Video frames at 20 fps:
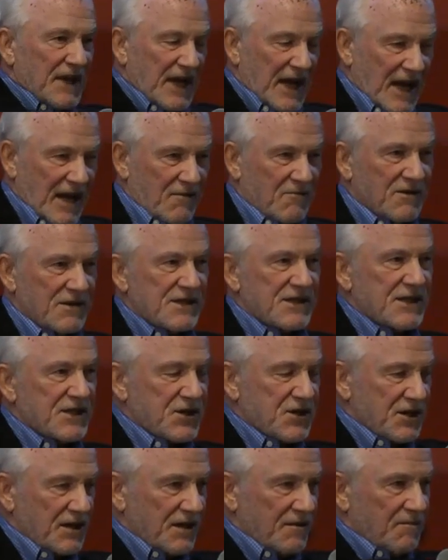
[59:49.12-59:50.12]
the
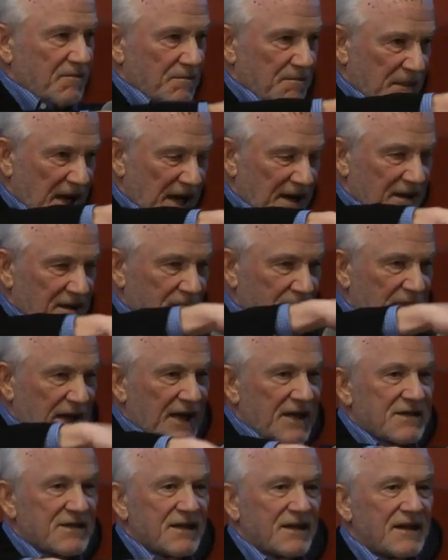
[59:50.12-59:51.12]
acquisition,
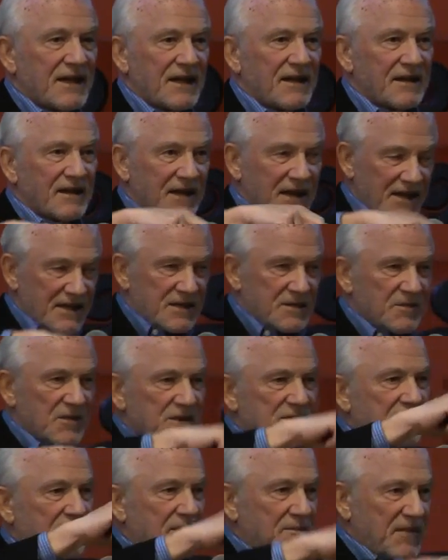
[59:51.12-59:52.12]
the
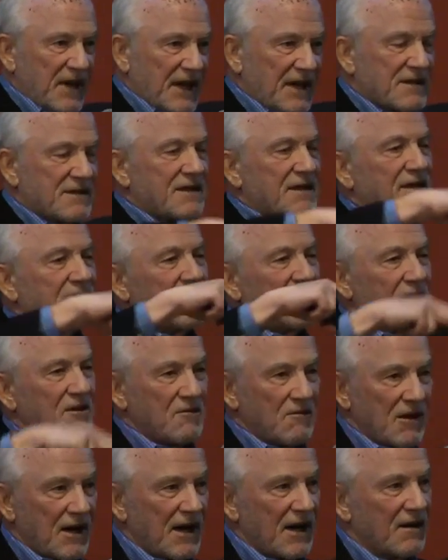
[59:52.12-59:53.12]
customers of the banks that they
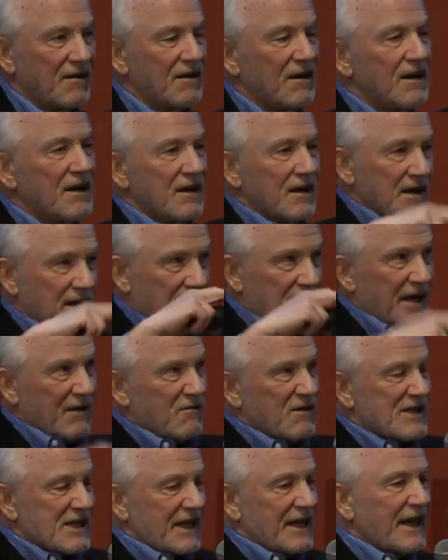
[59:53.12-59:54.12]
acquired, it
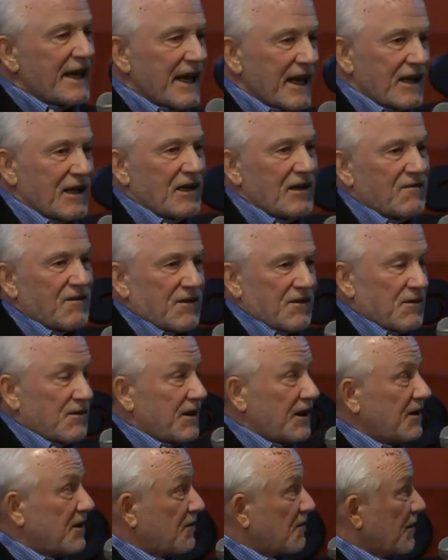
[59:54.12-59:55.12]
was a negative
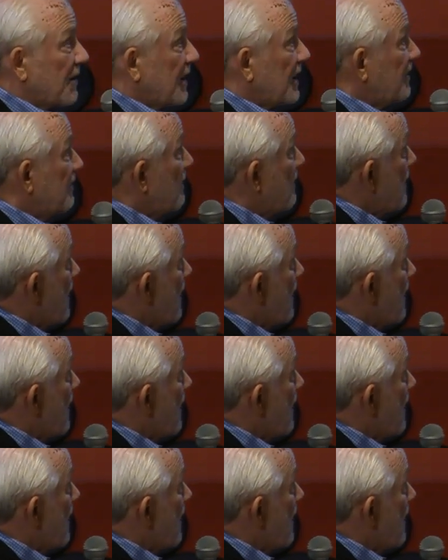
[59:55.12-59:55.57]
33.